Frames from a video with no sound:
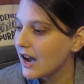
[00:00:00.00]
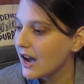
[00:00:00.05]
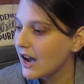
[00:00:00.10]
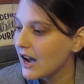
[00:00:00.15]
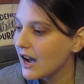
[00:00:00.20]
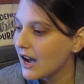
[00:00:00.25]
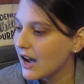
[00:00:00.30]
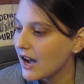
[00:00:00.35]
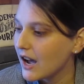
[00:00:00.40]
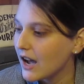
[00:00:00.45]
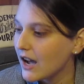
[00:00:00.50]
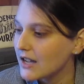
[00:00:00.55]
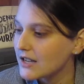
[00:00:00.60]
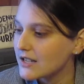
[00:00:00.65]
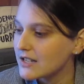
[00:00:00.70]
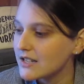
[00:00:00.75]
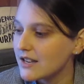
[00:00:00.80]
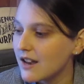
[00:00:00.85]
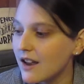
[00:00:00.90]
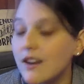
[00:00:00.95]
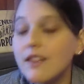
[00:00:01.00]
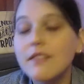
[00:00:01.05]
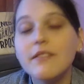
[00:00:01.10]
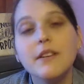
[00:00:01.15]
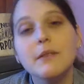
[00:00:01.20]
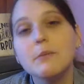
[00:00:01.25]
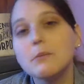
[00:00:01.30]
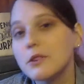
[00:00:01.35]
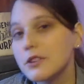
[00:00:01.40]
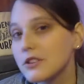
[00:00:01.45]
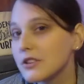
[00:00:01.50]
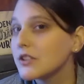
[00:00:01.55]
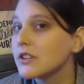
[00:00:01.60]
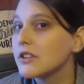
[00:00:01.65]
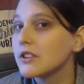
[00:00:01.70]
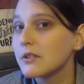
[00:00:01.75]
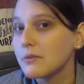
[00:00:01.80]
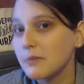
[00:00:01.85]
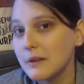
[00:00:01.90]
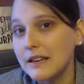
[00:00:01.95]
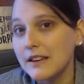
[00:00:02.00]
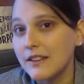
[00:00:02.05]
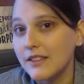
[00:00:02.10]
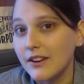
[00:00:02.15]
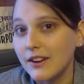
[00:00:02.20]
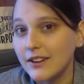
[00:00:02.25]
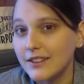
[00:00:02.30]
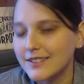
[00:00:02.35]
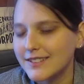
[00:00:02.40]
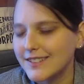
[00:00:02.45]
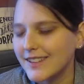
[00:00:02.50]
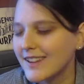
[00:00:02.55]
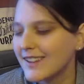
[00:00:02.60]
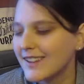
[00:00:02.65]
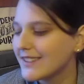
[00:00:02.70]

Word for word: uh, none of them were during the readathons.